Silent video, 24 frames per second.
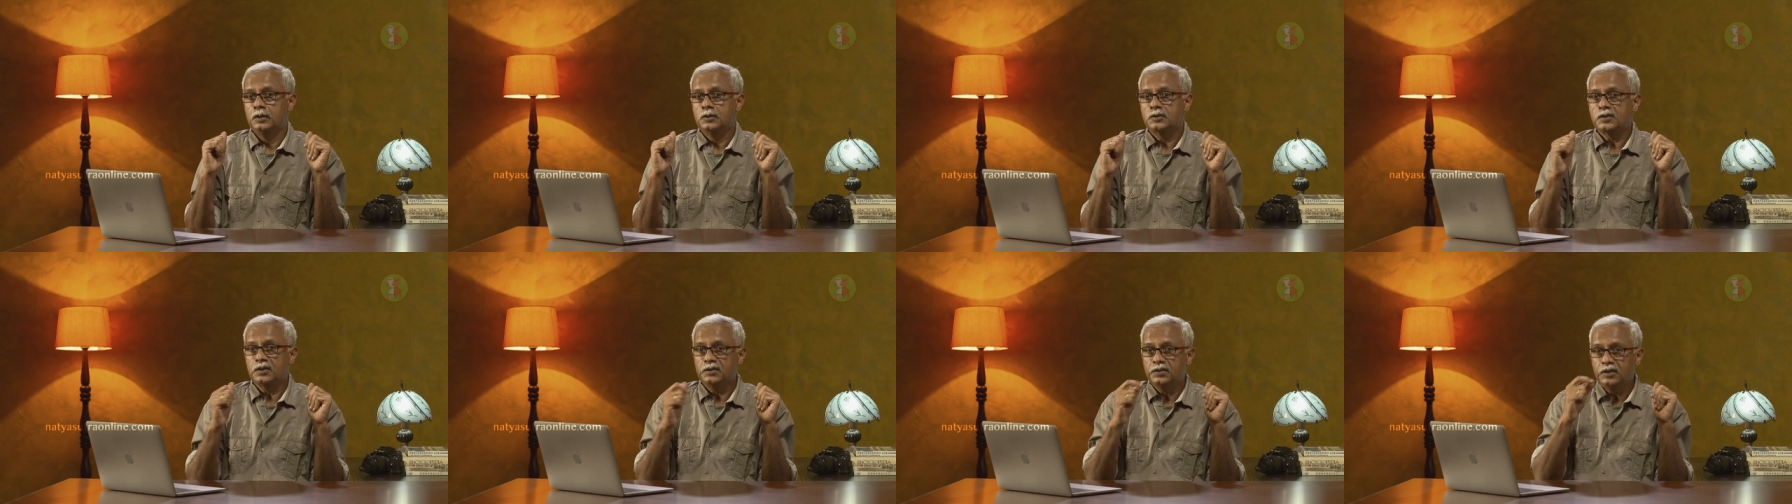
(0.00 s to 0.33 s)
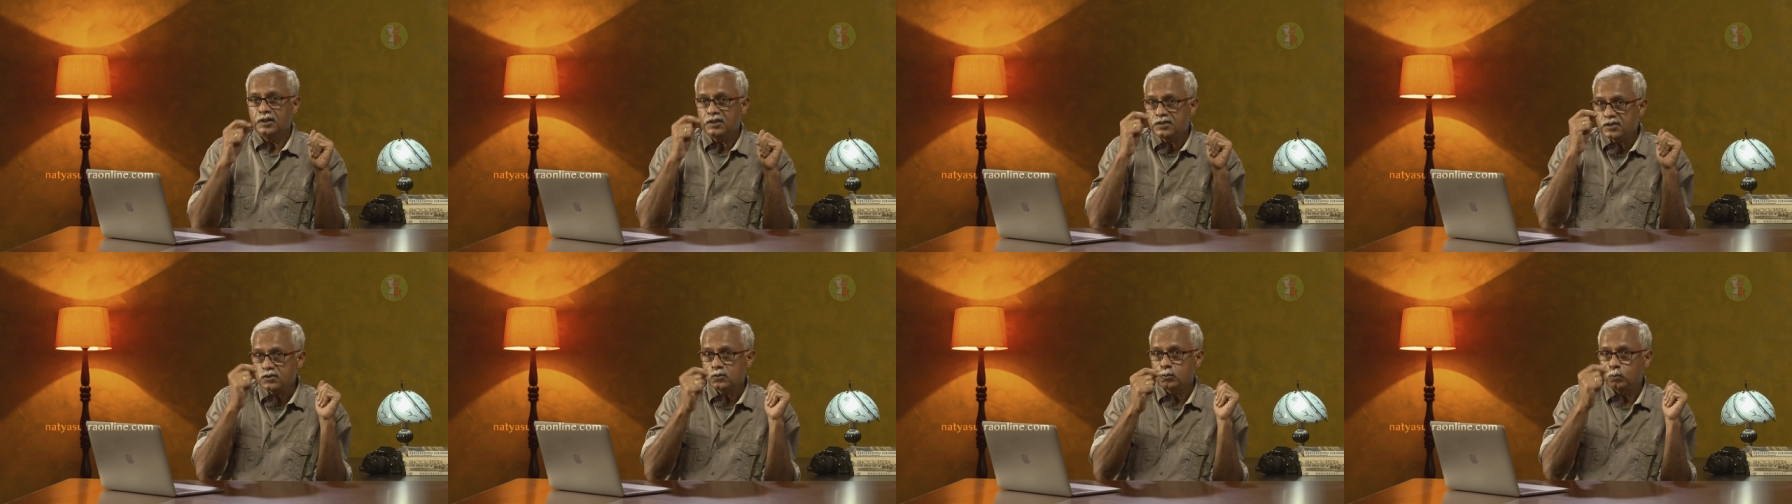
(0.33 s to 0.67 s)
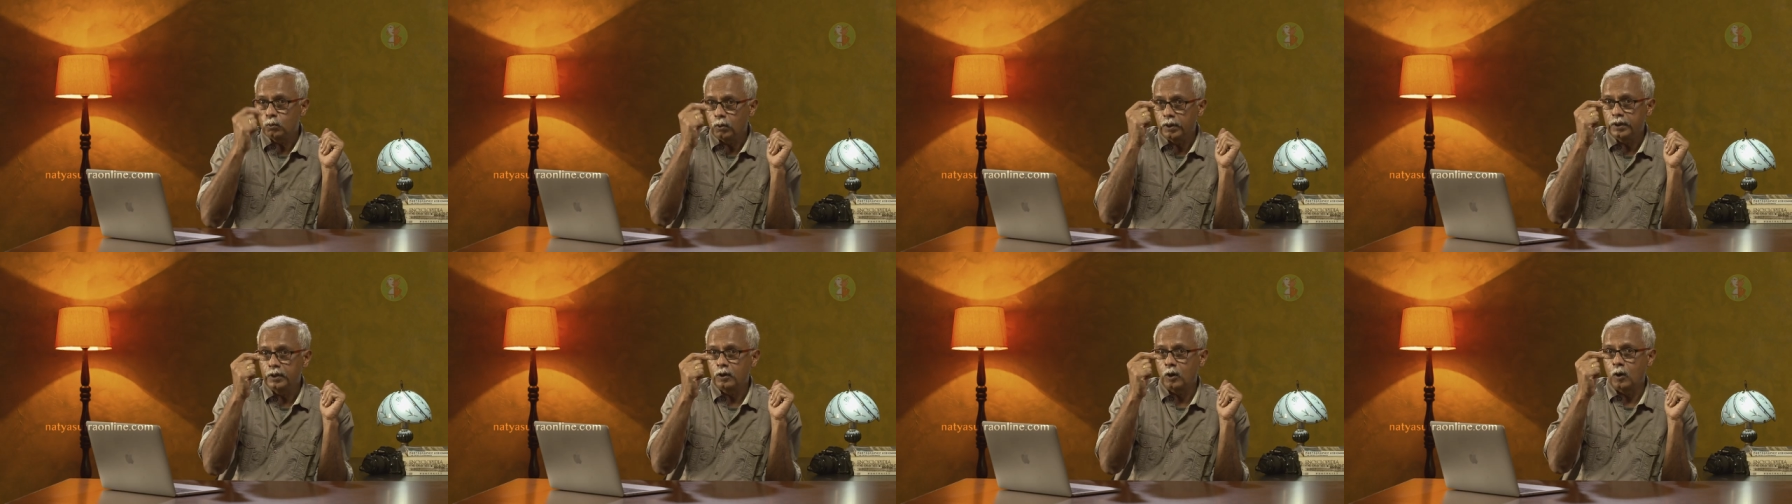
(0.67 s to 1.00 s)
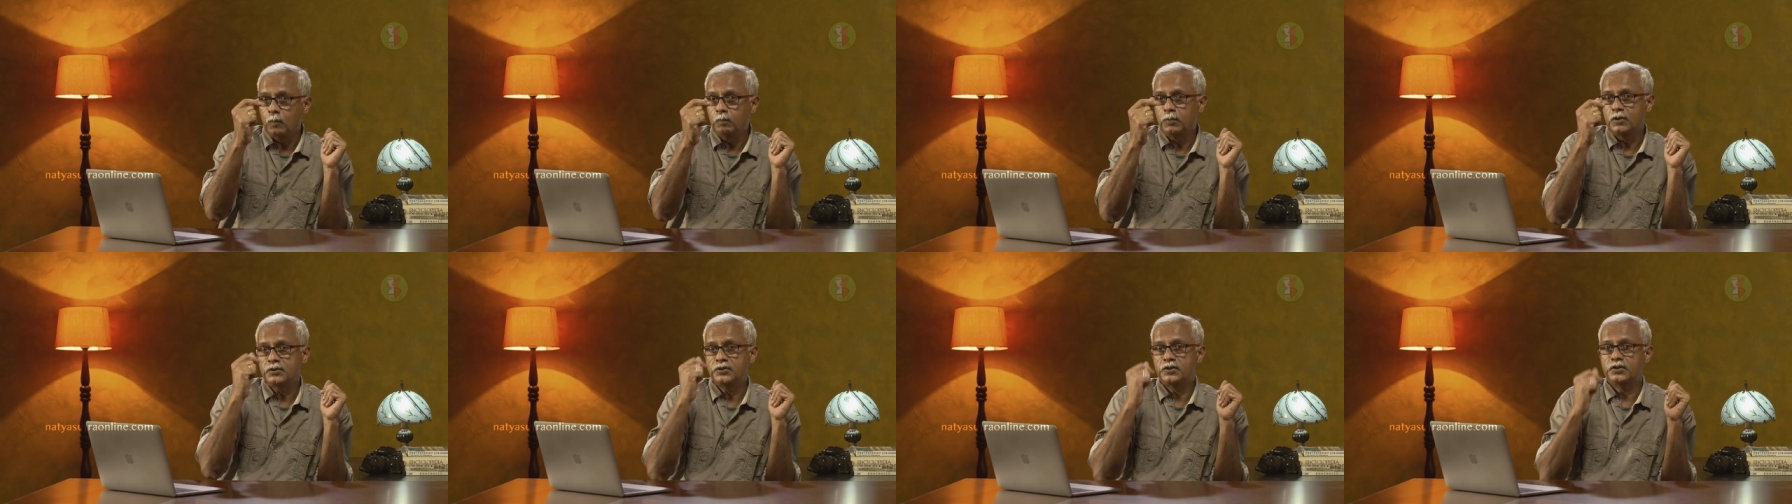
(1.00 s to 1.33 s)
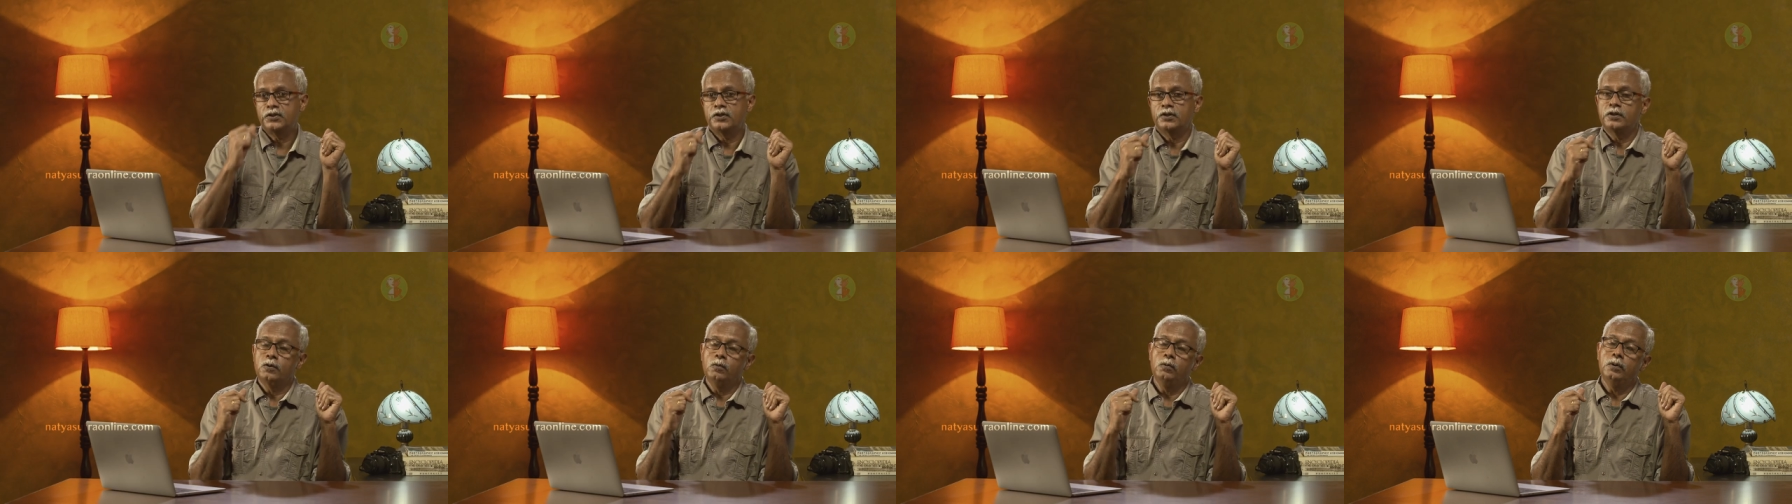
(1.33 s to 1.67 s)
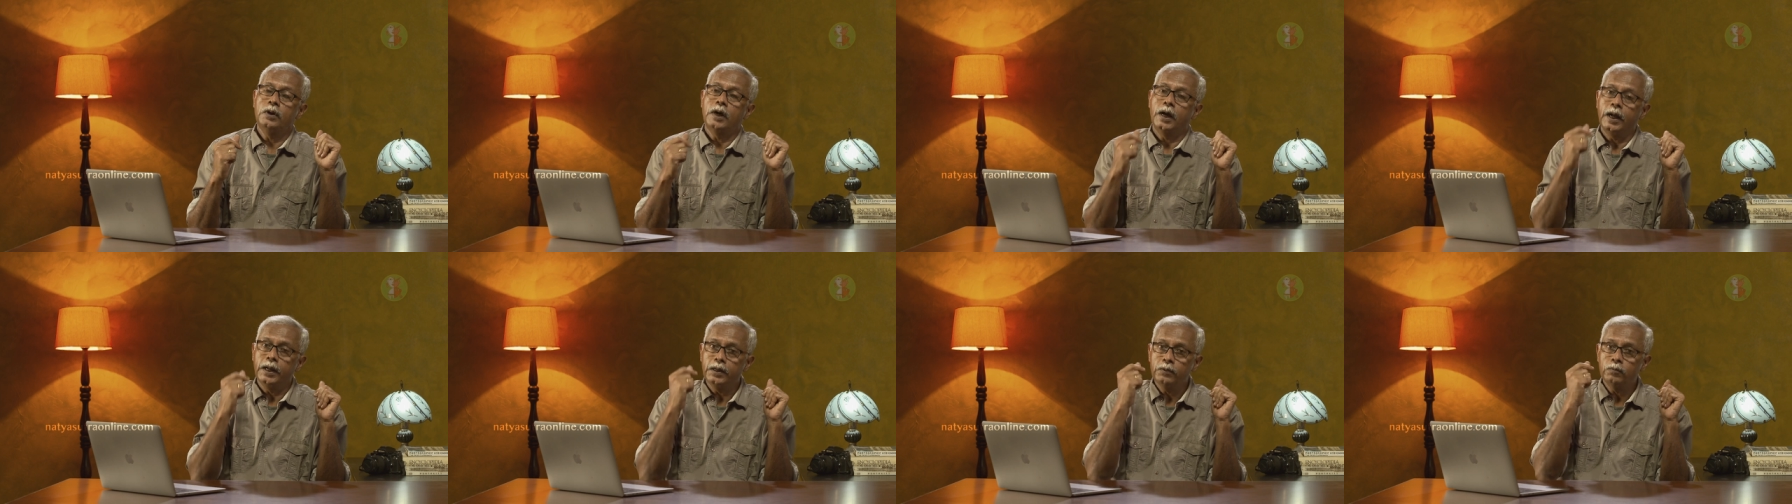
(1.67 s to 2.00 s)
So this is one composition rule
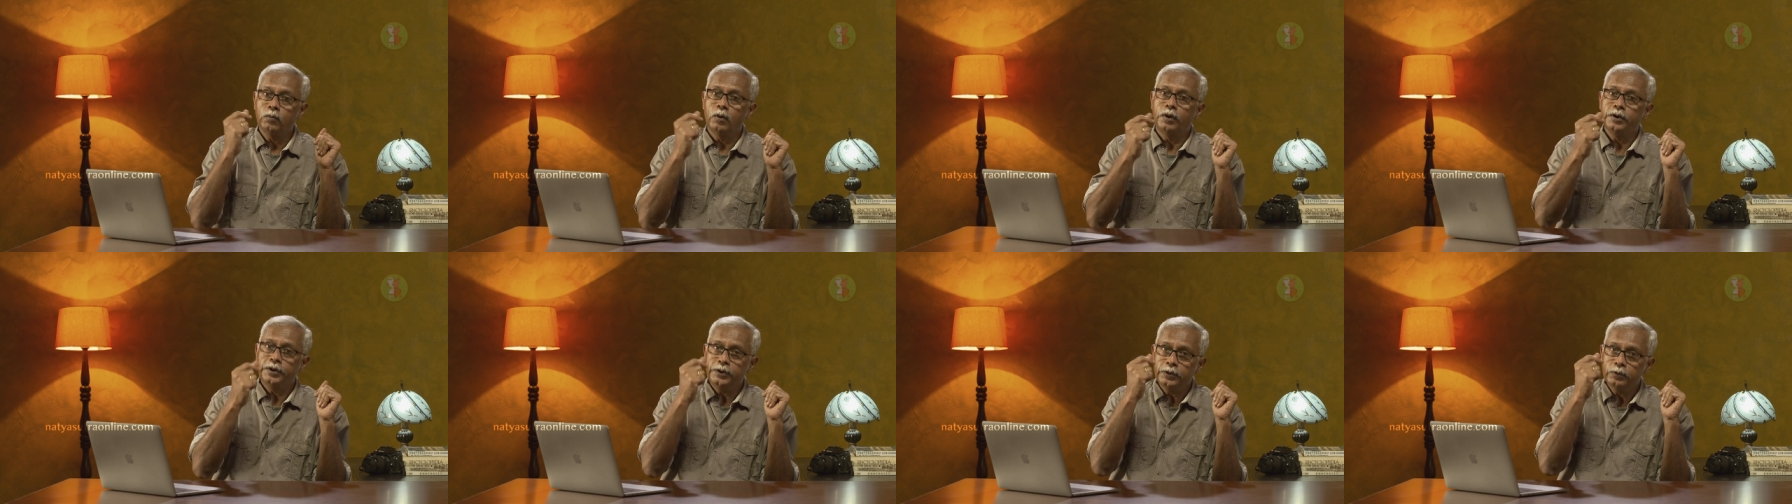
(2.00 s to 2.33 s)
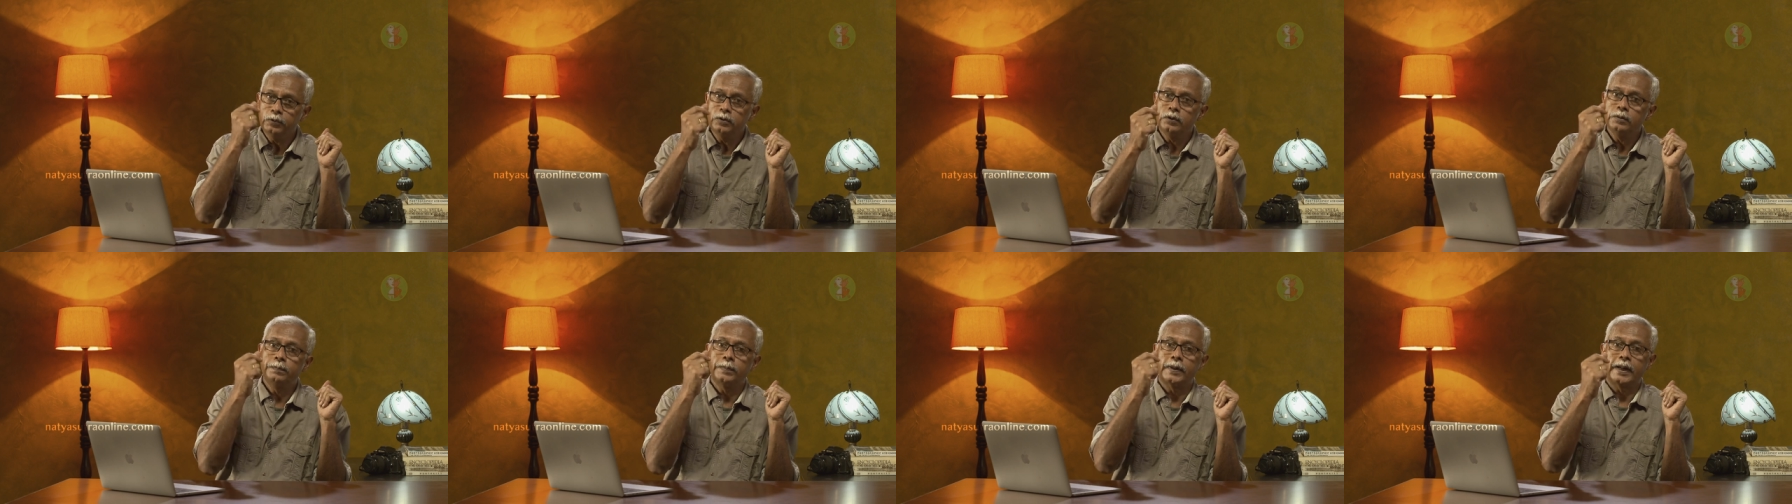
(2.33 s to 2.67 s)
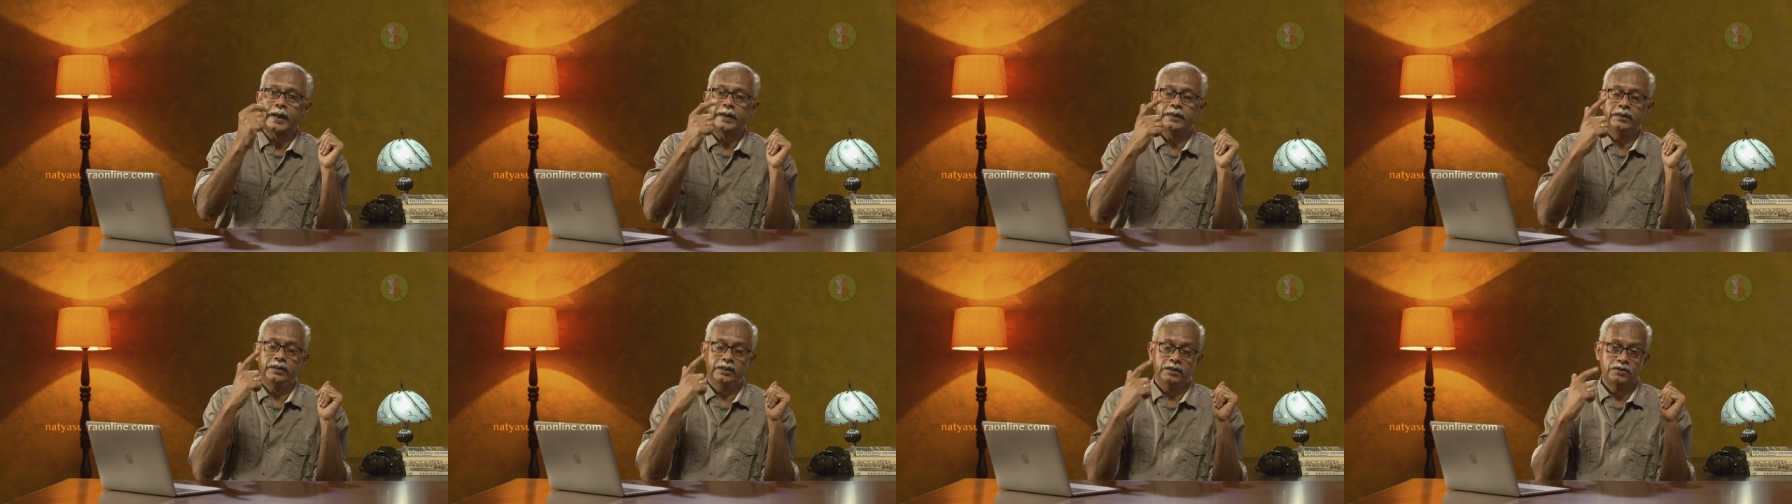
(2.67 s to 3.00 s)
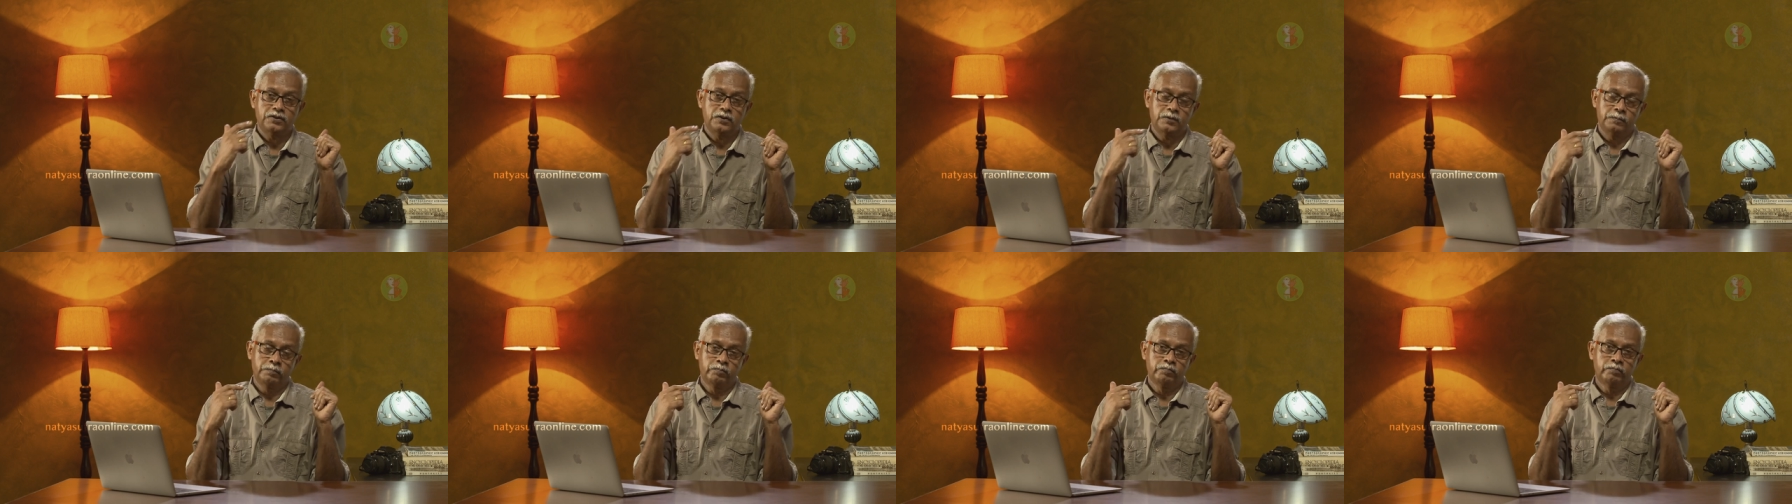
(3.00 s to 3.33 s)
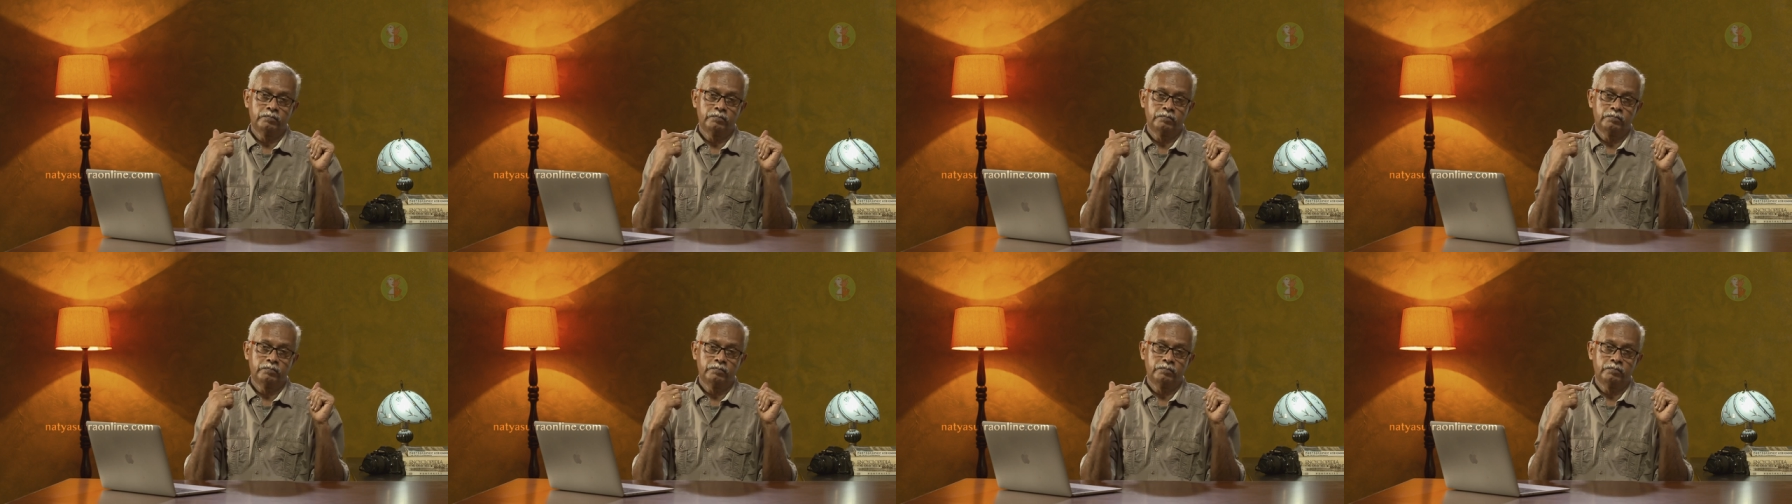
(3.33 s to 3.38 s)
I want you to practice.